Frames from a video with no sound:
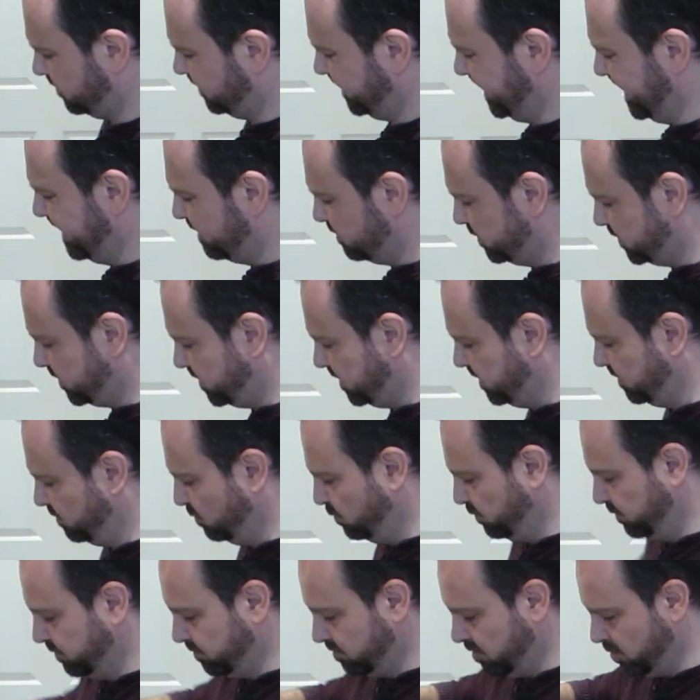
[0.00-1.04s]
on the outside,
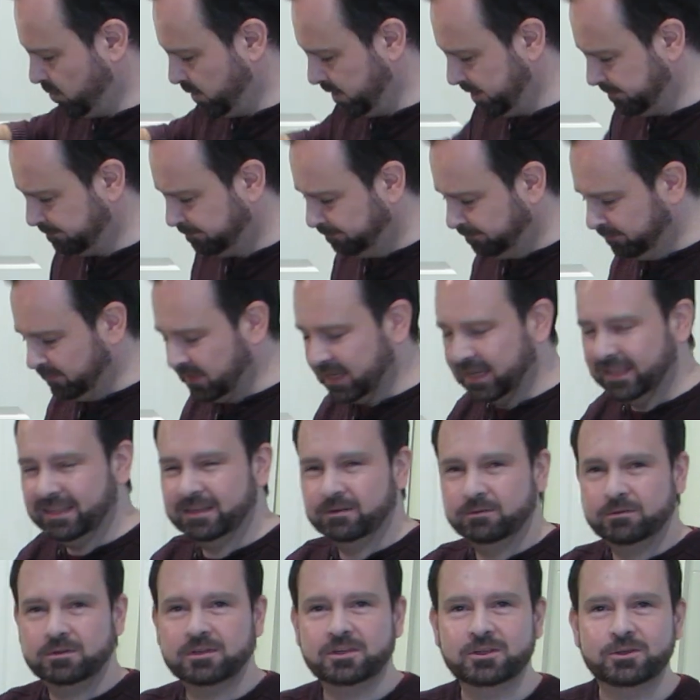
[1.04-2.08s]
all through it.
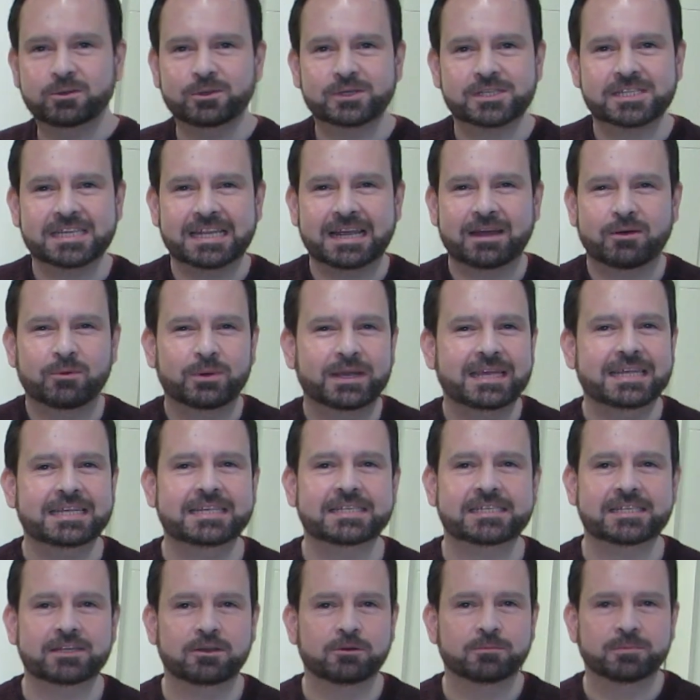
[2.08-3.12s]
And you can see how
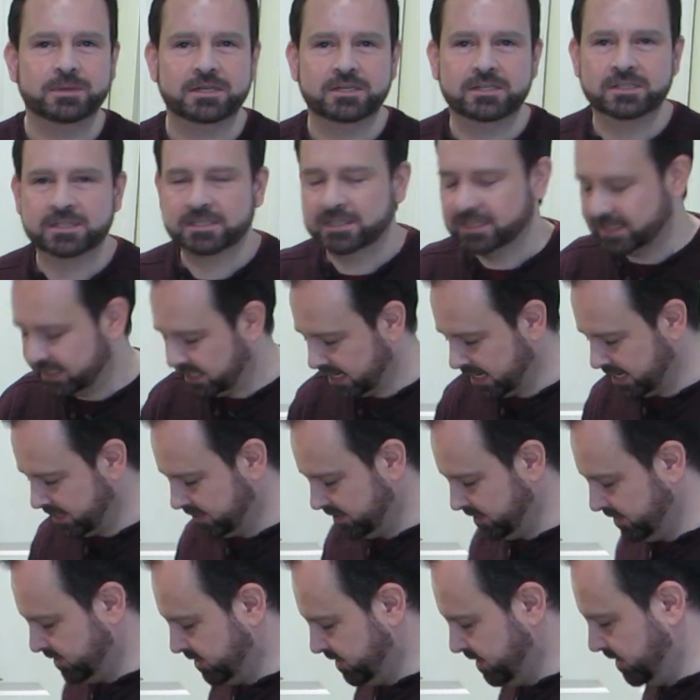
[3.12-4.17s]
easy it would be just to tear
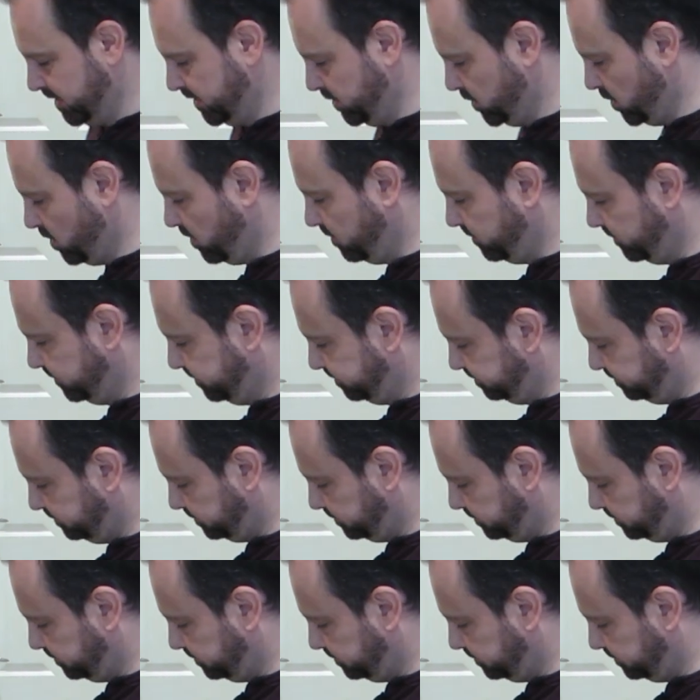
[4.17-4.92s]
these things off.